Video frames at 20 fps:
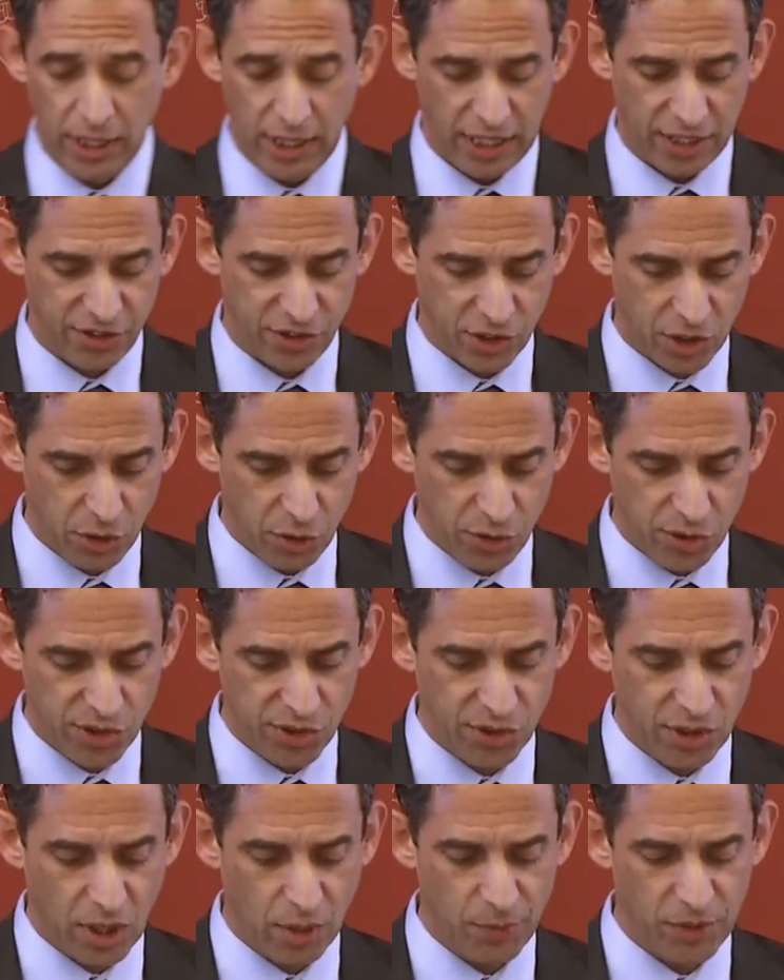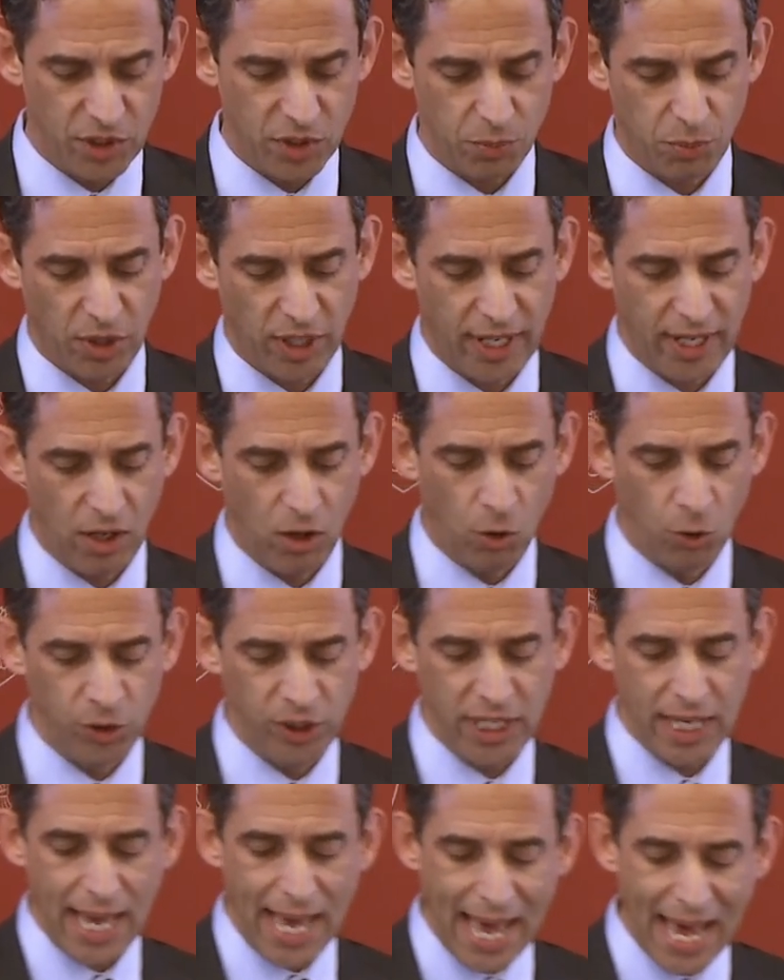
Excuses come into play only